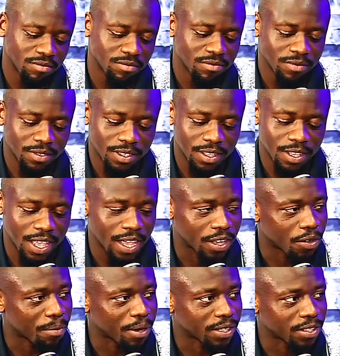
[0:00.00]
so
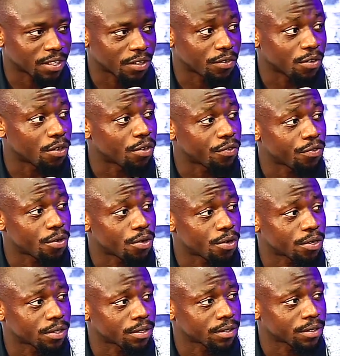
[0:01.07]
handle me, myself going you,
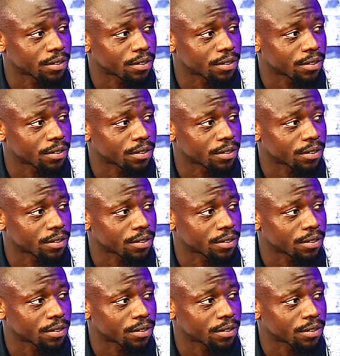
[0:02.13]
forward. Can you